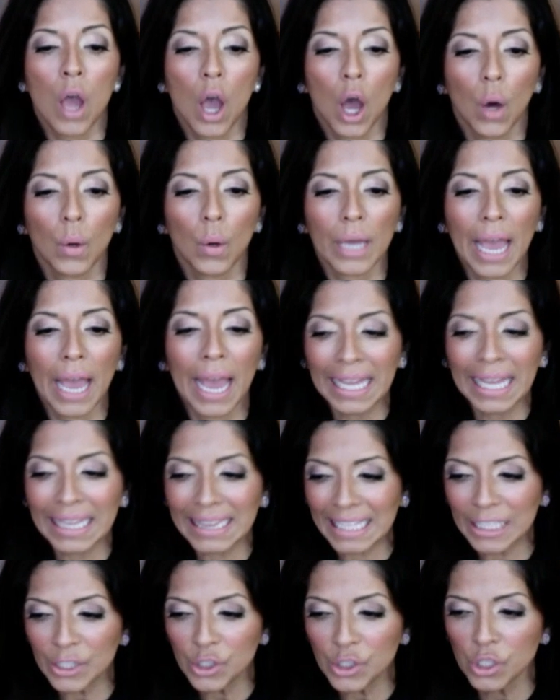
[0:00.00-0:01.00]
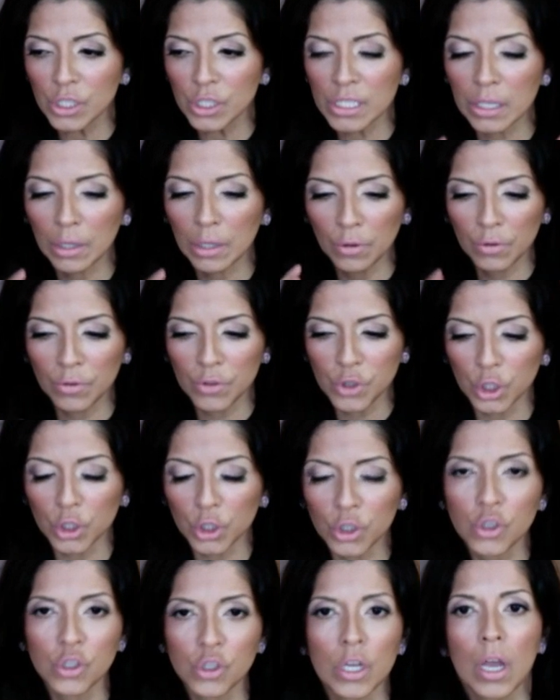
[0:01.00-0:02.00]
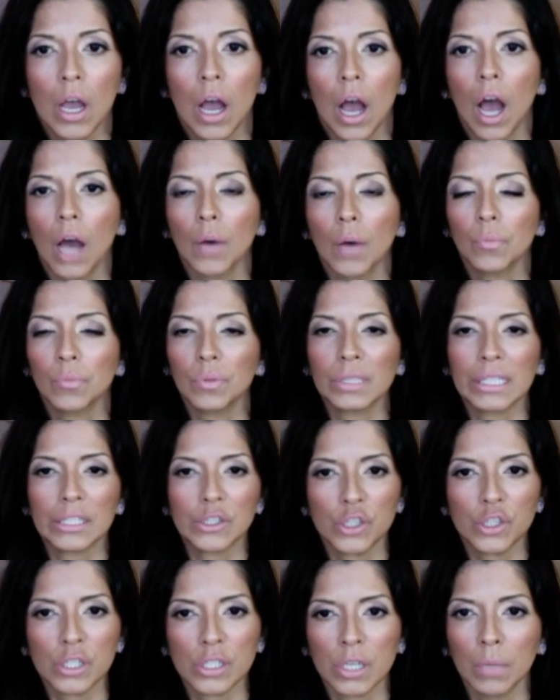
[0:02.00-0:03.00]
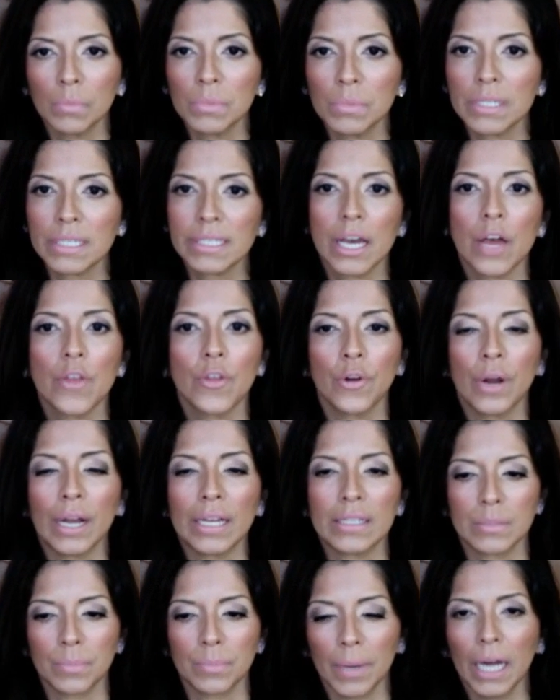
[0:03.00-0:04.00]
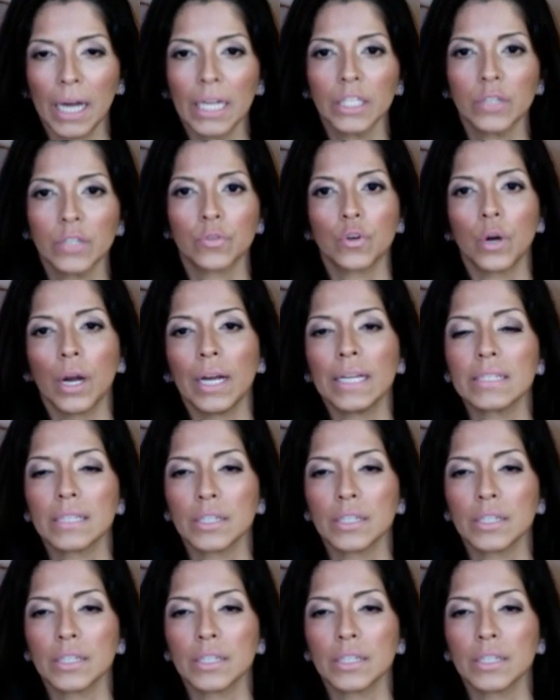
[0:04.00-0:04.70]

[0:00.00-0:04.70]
Okay, let's just, uh, church, uh, let's just come together as a body of Christ.